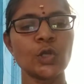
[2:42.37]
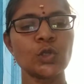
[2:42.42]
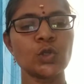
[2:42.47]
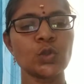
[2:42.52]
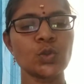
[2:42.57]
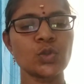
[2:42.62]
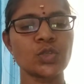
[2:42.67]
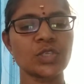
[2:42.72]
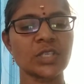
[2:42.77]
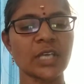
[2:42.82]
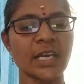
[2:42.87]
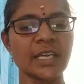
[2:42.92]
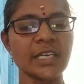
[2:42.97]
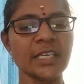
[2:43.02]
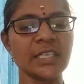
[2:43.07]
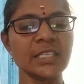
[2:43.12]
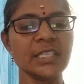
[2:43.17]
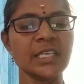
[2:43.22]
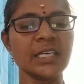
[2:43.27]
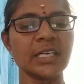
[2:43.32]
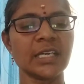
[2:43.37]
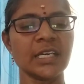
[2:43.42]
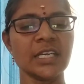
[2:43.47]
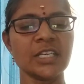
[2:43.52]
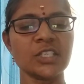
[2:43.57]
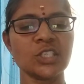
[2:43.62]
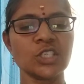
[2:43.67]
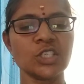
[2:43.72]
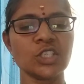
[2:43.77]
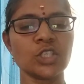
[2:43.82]
to study the
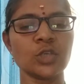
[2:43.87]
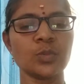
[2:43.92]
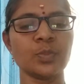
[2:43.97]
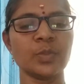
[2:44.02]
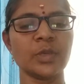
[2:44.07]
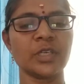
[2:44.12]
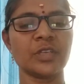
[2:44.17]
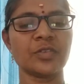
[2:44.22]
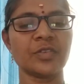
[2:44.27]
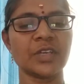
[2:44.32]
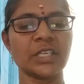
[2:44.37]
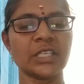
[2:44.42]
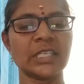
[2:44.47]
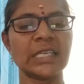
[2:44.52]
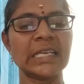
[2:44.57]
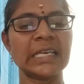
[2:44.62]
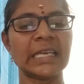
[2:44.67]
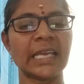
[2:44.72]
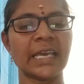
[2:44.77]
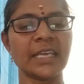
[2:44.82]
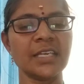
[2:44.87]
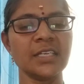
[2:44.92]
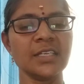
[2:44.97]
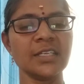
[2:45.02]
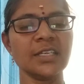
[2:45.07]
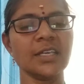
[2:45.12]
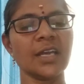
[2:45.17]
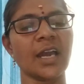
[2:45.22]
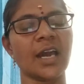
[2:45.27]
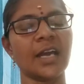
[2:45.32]
relationship between the
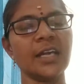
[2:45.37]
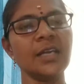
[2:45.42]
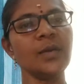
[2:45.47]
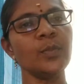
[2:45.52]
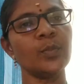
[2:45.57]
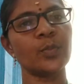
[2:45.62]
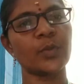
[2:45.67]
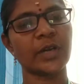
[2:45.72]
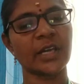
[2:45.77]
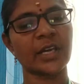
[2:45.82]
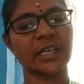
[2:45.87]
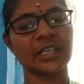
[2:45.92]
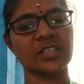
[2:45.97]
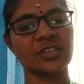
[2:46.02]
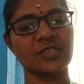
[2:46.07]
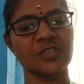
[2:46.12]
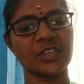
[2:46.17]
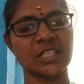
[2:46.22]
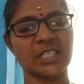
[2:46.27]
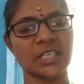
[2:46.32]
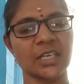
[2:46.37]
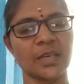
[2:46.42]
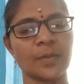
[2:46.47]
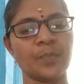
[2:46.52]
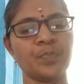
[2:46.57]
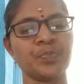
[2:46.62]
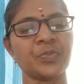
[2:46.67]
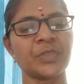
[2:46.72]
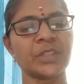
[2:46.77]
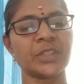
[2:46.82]
lighting and
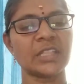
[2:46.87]
productivity.